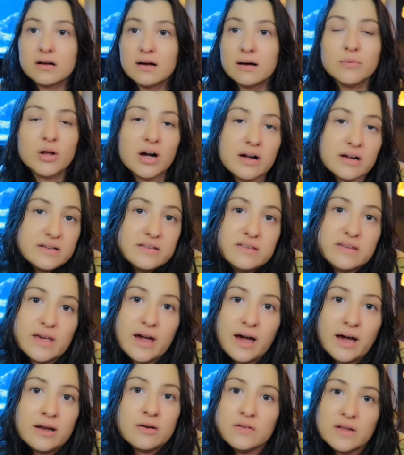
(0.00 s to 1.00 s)
I'm not gonna say
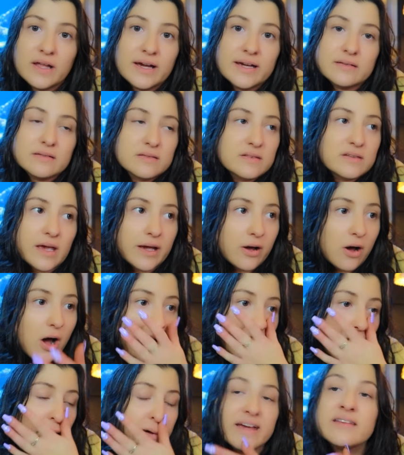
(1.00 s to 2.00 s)
I don't like saying
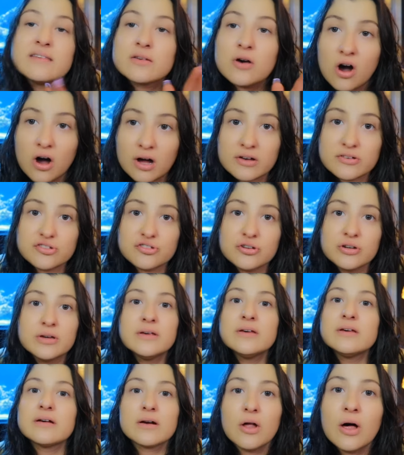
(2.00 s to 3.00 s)
conch. It's conch.
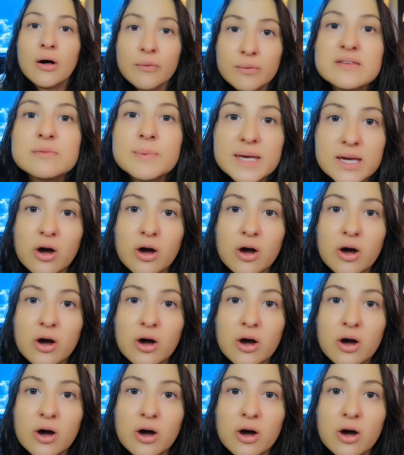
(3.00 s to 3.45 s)
It'll always be